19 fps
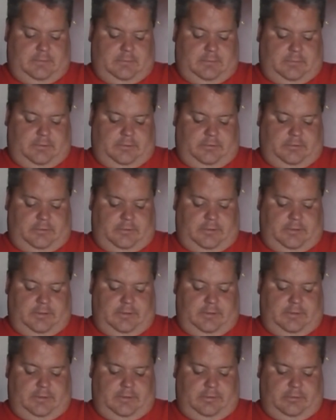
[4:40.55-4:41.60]
plus 9
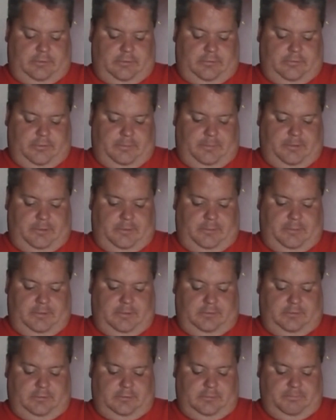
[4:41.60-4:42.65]
and 34 penalty
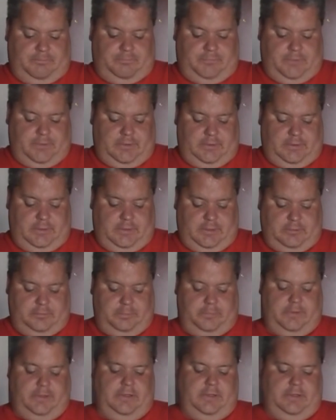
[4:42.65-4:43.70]
minutes. And he has
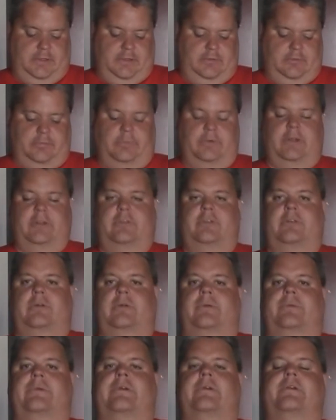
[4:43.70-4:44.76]
played in
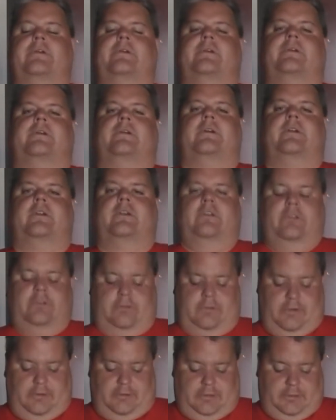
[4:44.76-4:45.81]
22
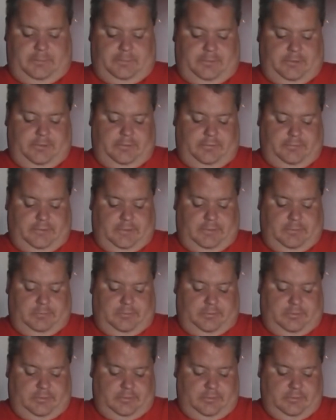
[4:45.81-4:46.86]
Stanley Cup playoff
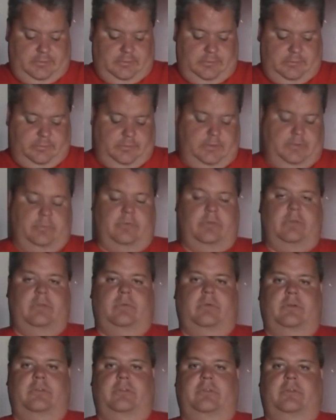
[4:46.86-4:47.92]
games when he was
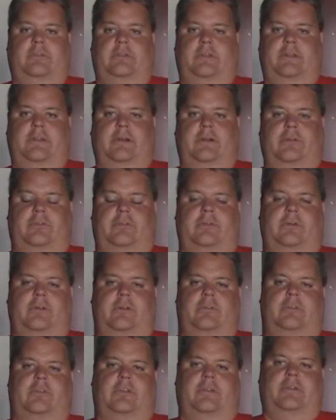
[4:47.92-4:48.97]
with the Dallas
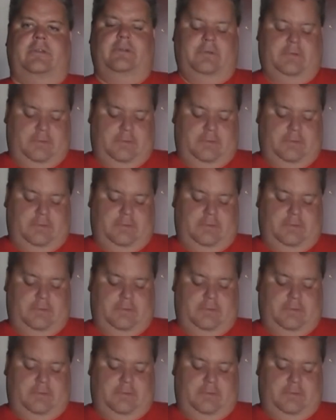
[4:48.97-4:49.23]
Stars in